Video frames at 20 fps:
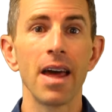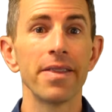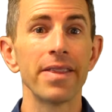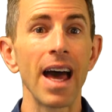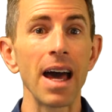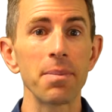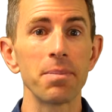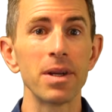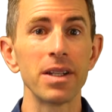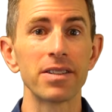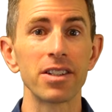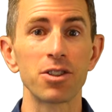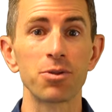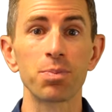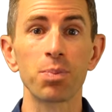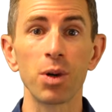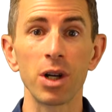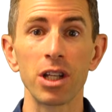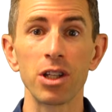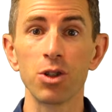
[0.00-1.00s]
That means it's
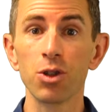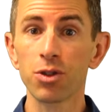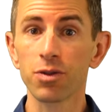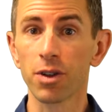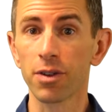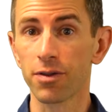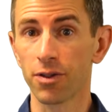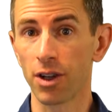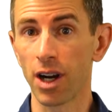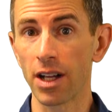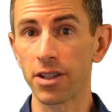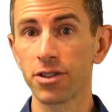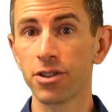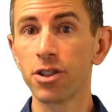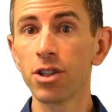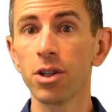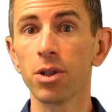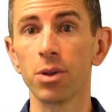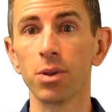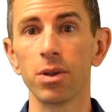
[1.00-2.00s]
pretty useful for us
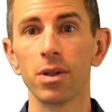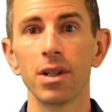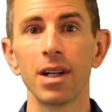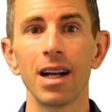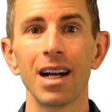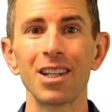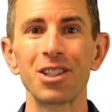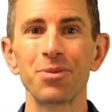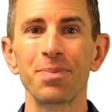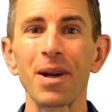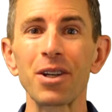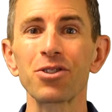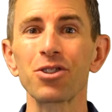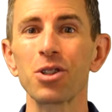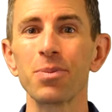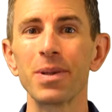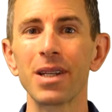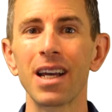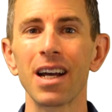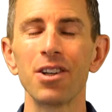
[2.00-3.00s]
too, especially
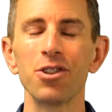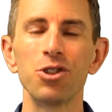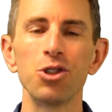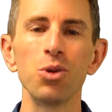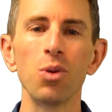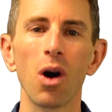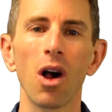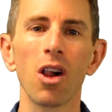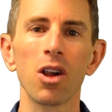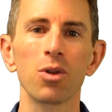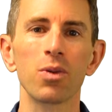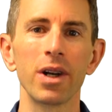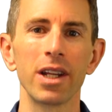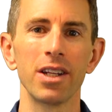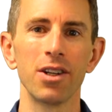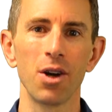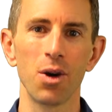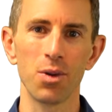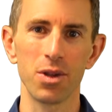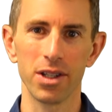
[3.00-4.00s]
because you already
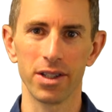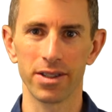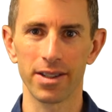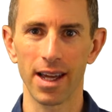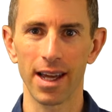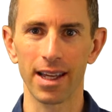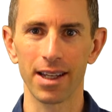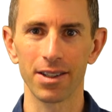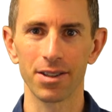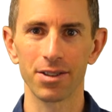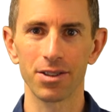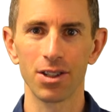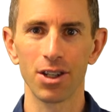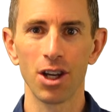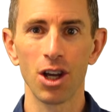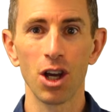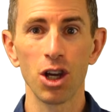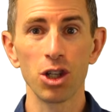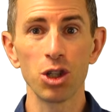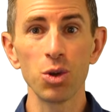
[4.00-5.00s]
know these things.
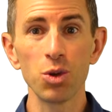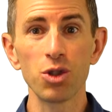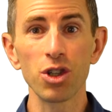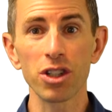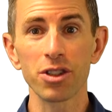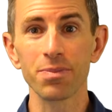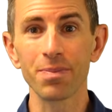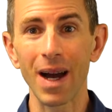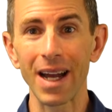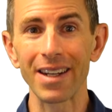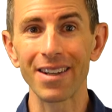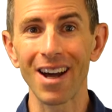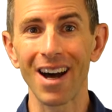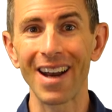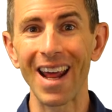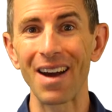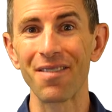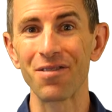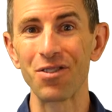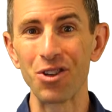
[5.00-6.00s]
You just might not
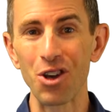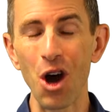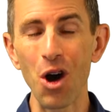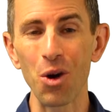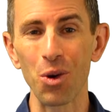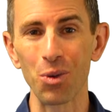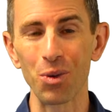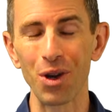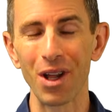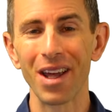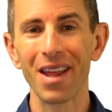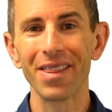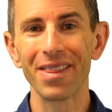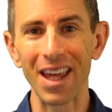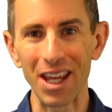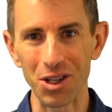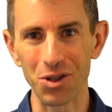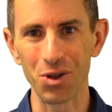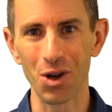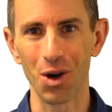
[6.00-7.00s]
have known
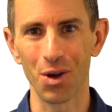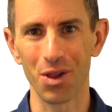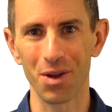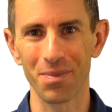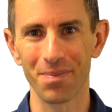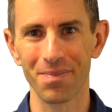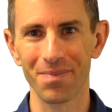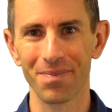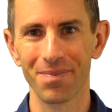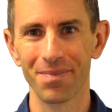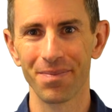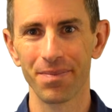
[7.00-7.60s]
that you know them.